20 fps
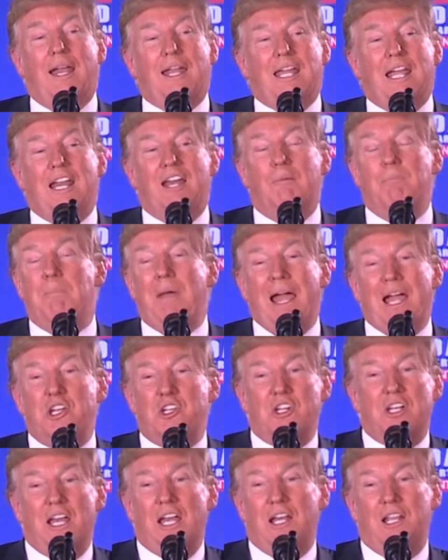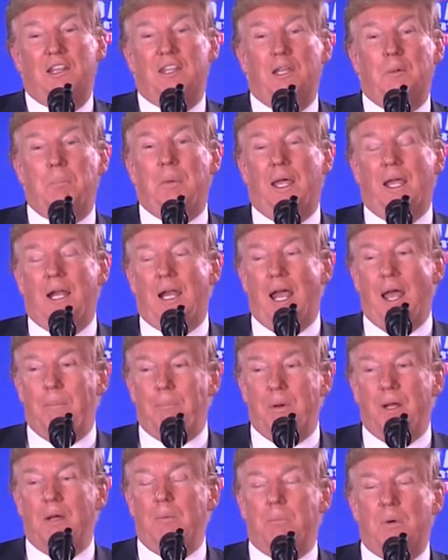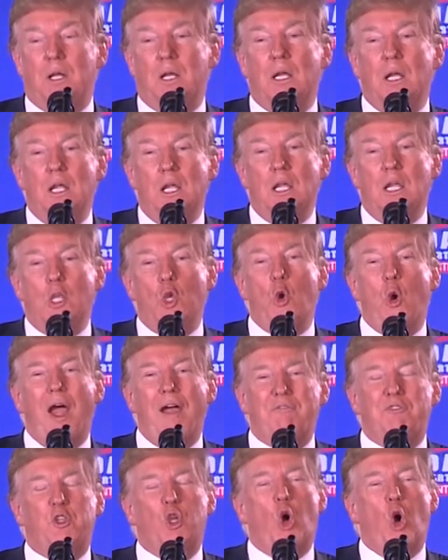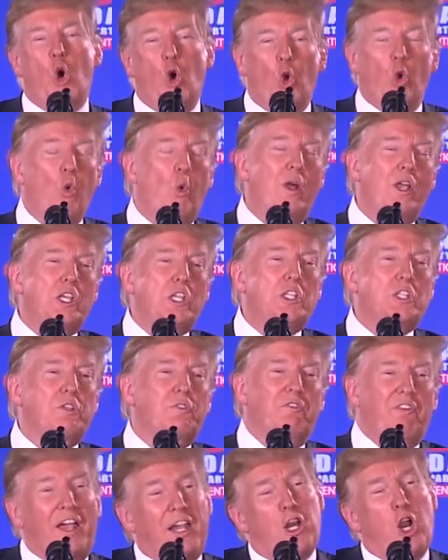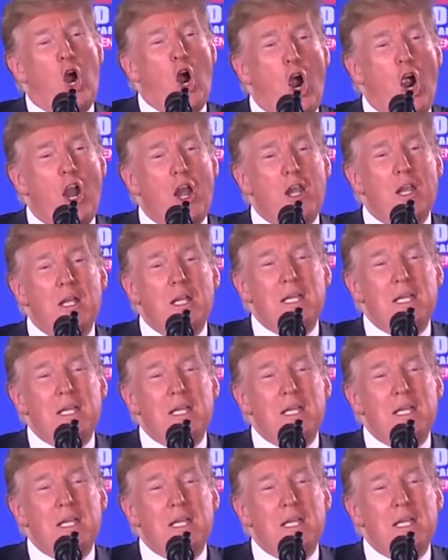can't imagine anything bad happening, but you have to always fight hard.